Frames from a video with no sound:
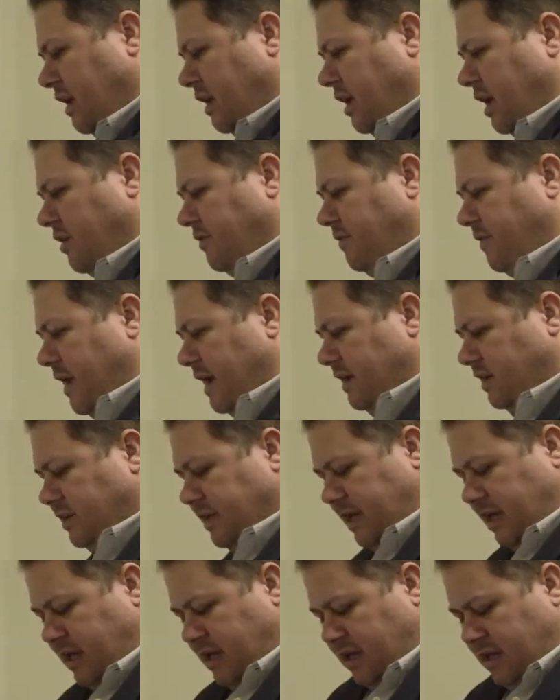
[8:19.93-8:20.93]
And
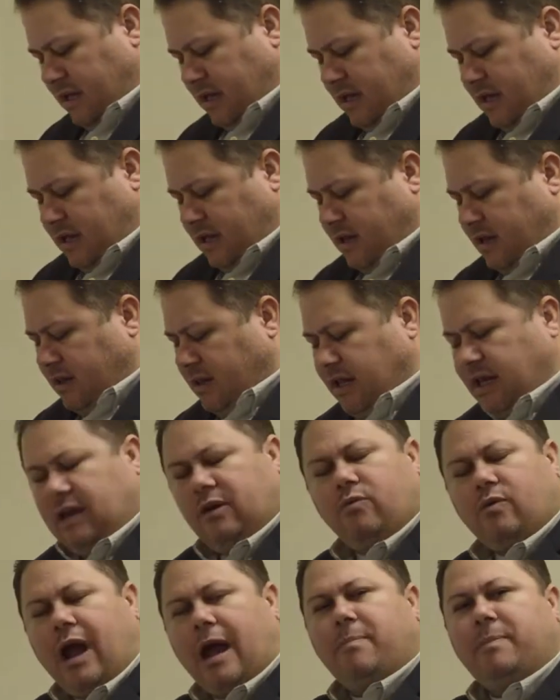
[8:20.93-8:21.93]
finally,
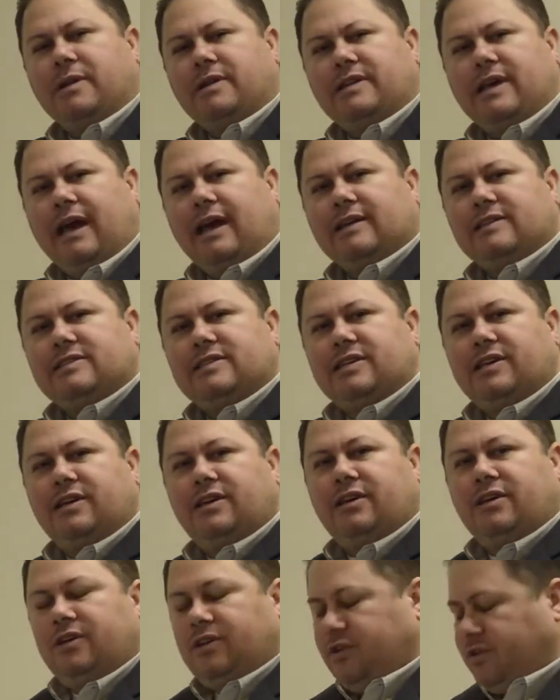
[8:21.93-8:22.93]
the rapid test.
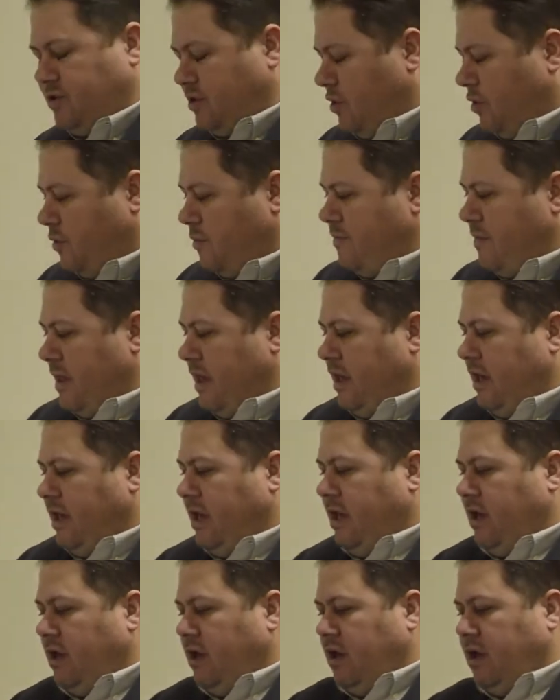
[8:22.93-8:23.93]
So
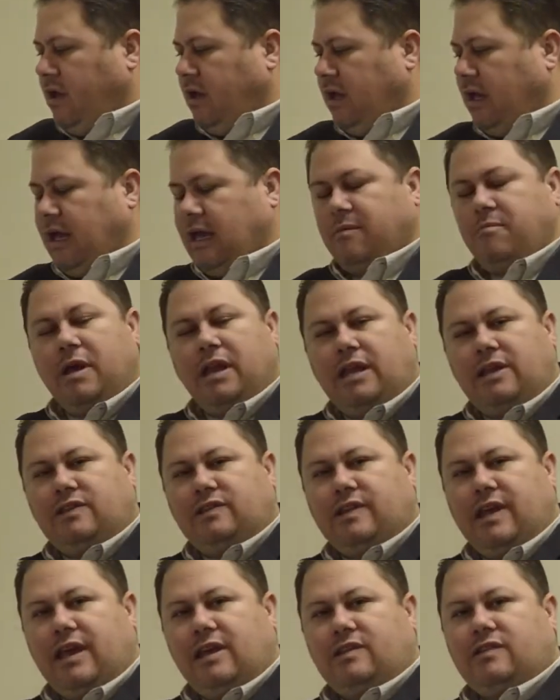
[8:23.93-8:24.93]
in many
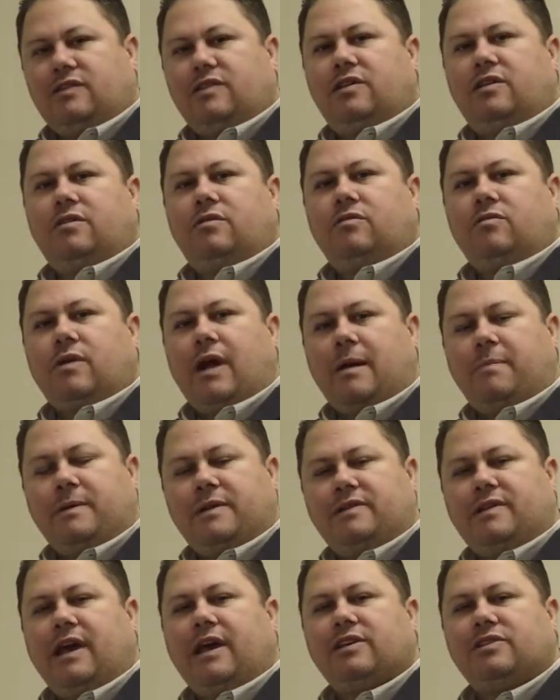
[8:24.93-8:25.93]
states,
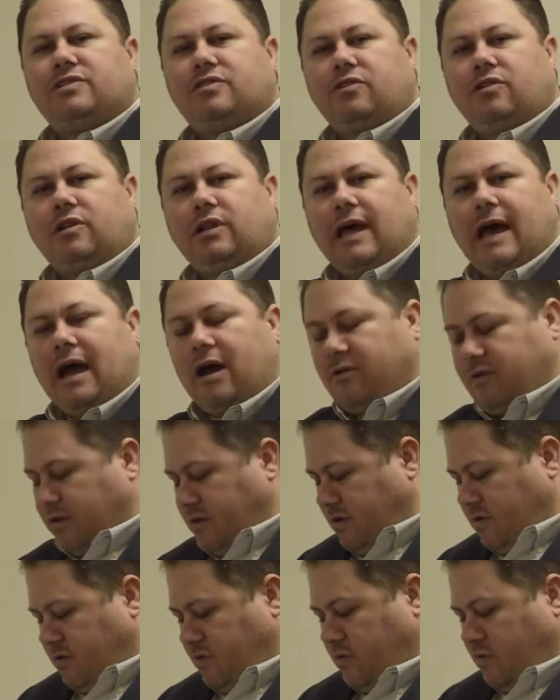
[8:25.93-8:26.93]
Rapid tests are allowed.
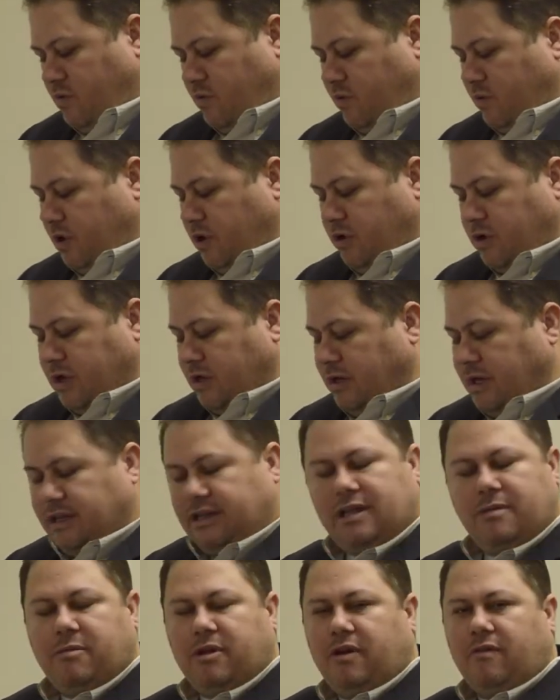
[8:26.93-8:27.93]
You can
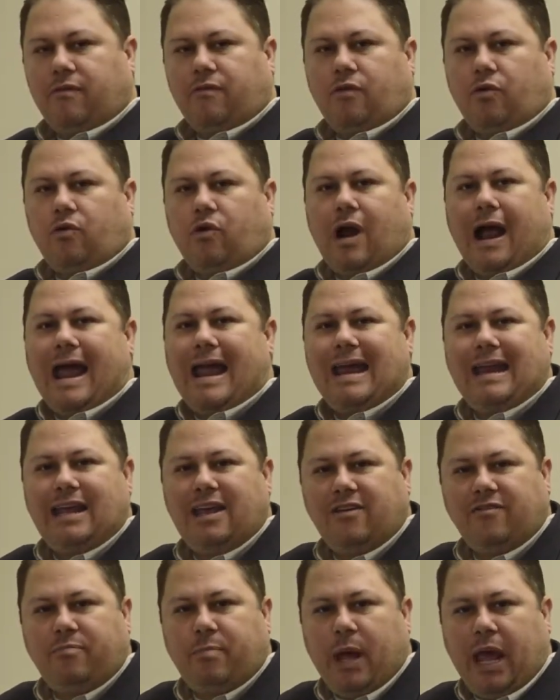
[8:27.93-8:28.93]
get them in a
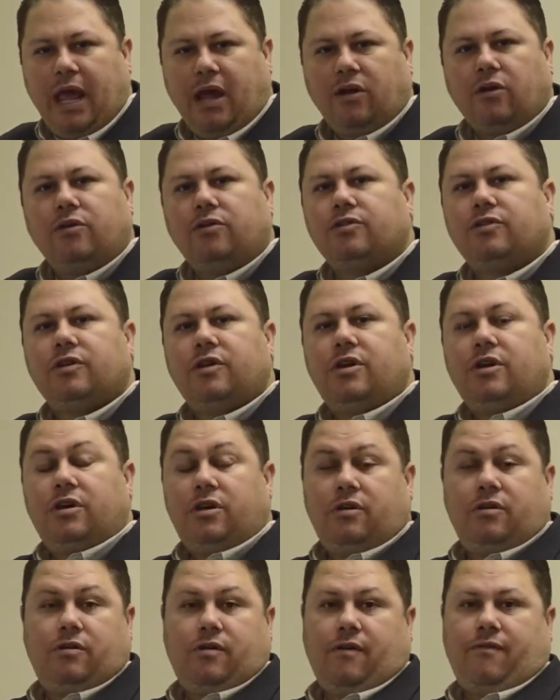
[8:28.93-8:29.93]
variety of panels,
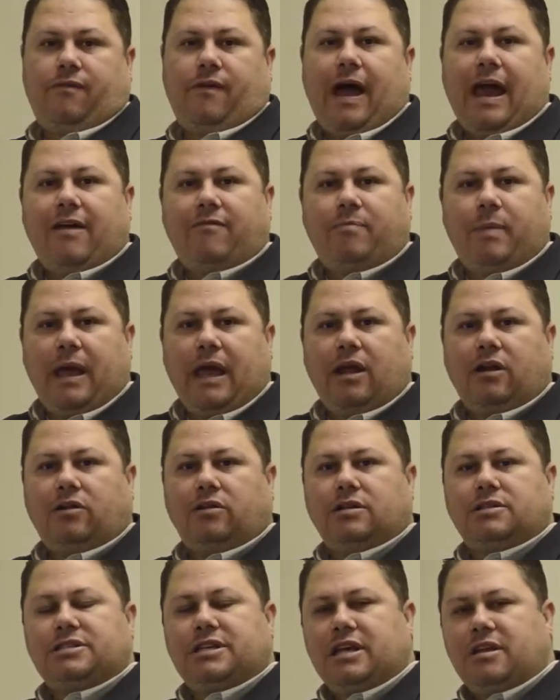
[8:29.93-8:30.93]
a 5
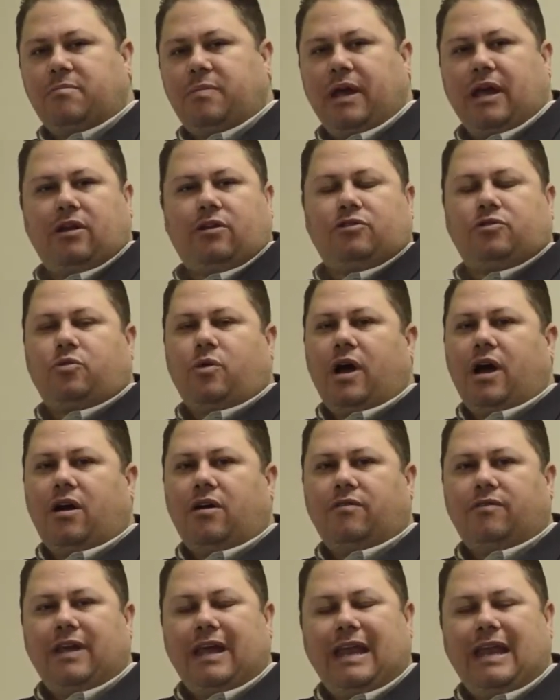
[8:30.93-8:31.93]
panel, a 10 panel,
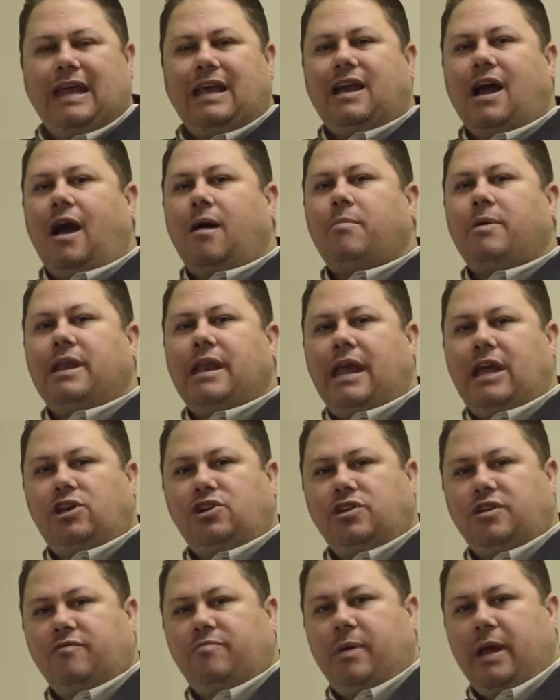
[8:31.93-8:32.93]
12, any
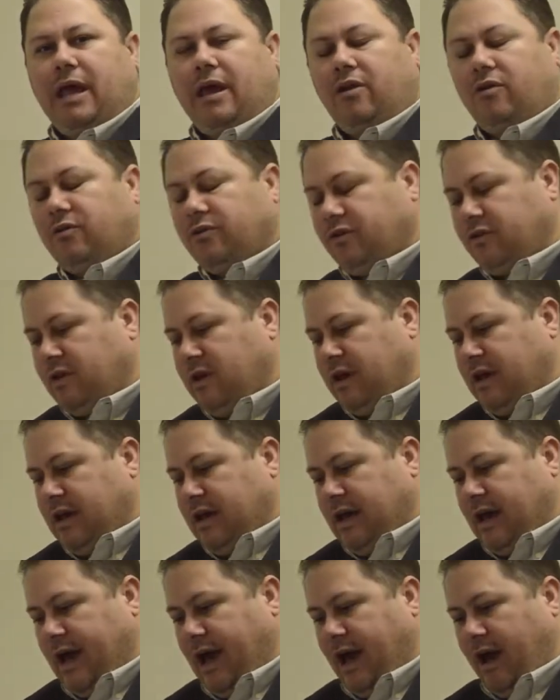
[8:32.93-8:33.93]
combination of panels,
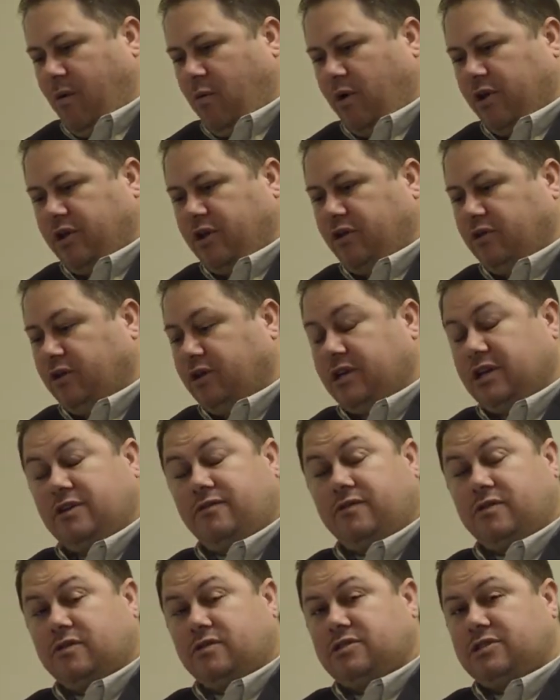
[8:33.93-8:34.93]
uh, whether you're looking
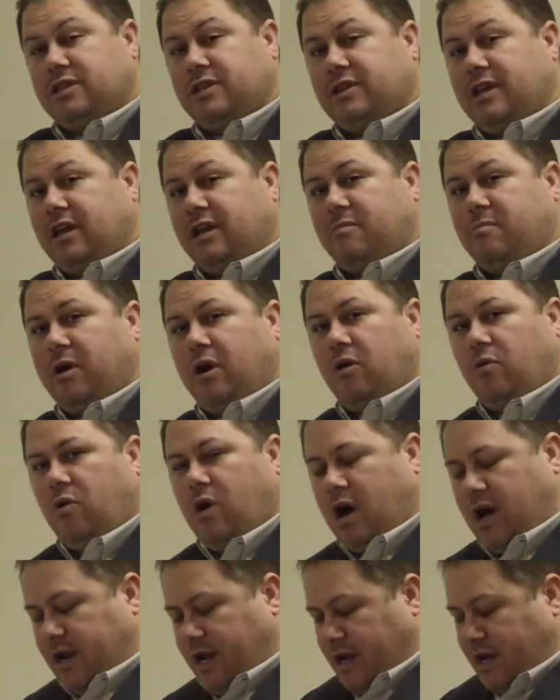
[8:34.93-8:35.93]
for synthetic
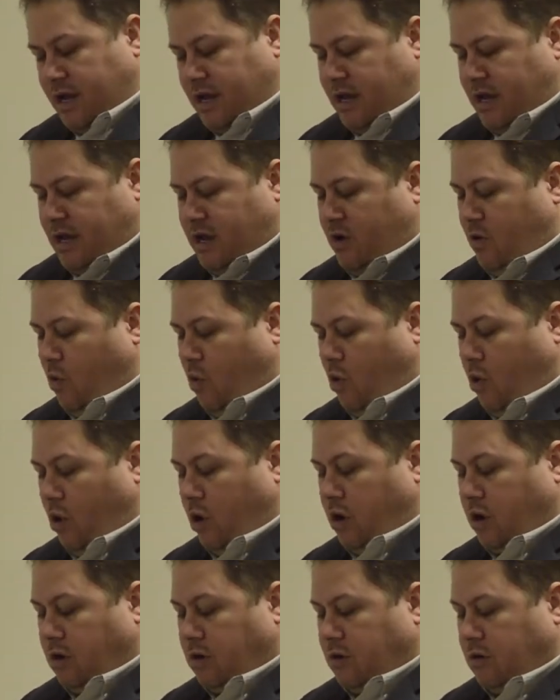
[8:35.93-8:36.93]
marijuana
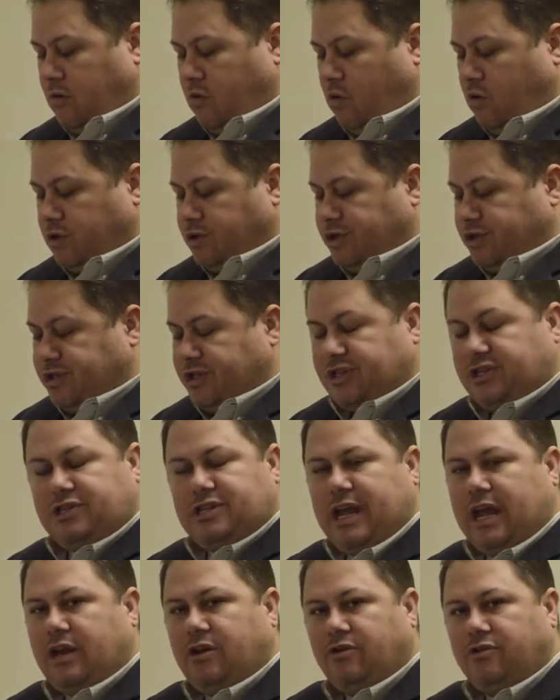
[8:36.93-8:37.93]
or, or just the
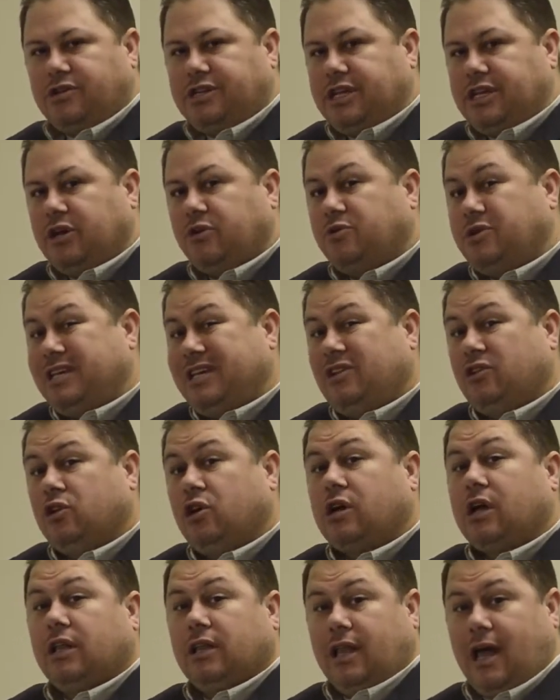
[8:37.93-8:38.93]
standard DOT
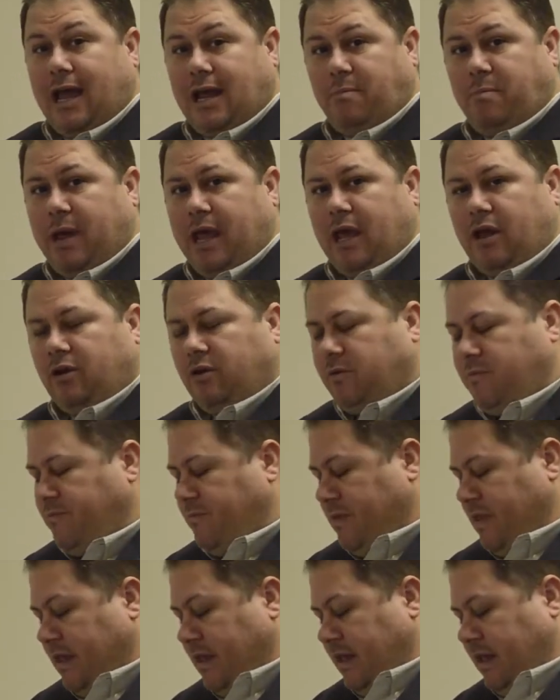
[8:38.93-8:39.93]
look-alike panel.
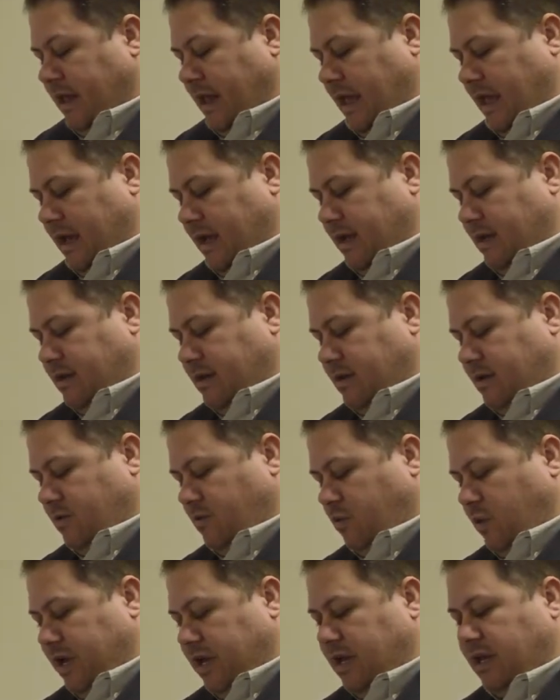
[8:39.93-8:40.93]
And
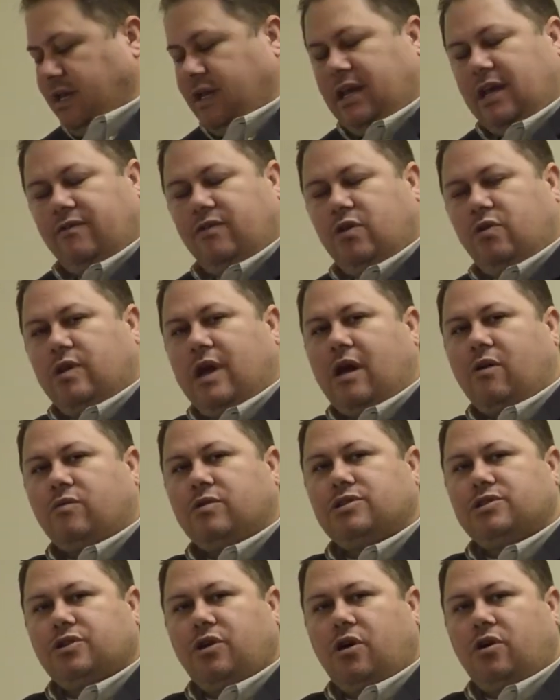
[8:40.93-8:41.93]
we can give you that
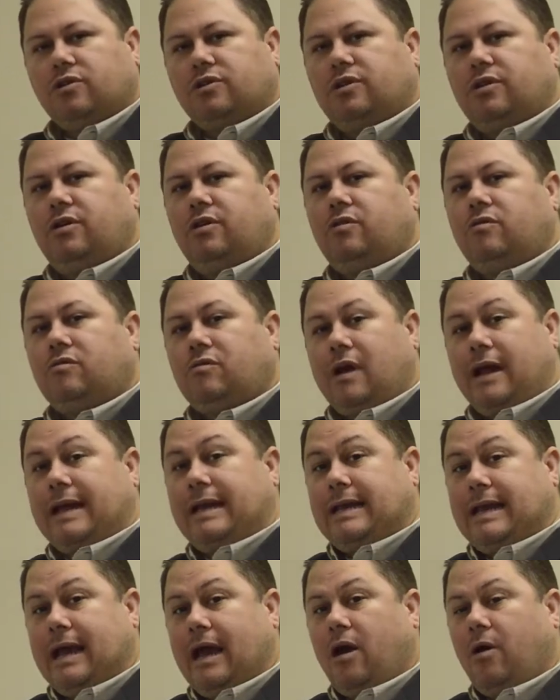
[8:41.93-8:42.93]
result
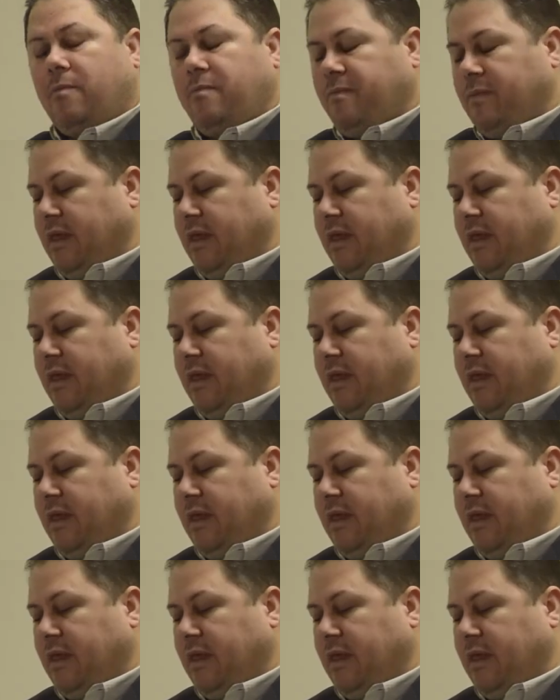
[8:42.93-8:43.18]
right now.